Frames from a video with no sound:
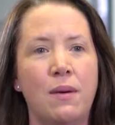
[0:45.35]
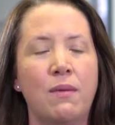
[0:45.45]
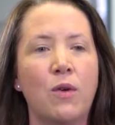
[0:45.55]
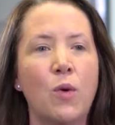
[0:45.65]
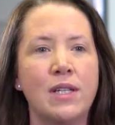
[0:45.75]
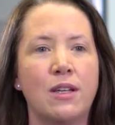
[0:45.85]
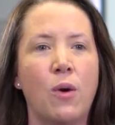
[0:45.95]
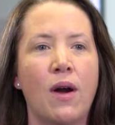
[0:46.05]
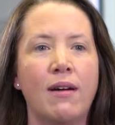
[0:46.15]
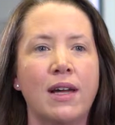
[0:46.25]
We're always
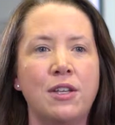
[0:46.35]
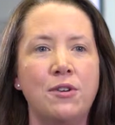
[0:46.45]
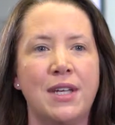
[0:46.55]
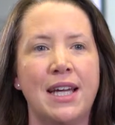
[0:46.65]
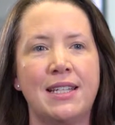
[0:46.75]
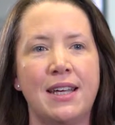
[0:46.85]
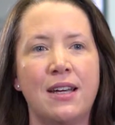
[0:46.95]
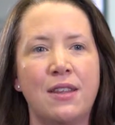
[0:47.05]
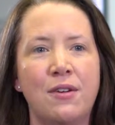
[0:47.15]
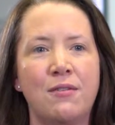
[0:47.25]
acquiring new
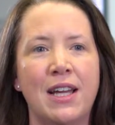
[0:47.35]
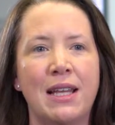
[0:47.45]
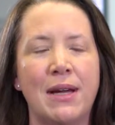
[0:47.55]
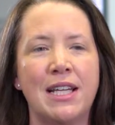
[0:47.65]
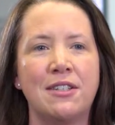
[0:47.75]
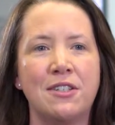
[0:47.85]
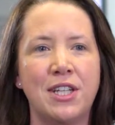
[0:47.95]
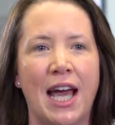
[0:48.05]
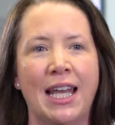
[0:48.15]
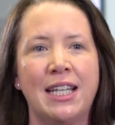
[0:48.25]
data that really makes us
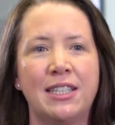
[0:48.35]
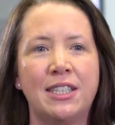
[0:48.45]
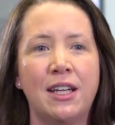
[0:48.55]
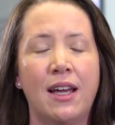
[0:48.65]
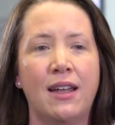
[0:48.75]
challenge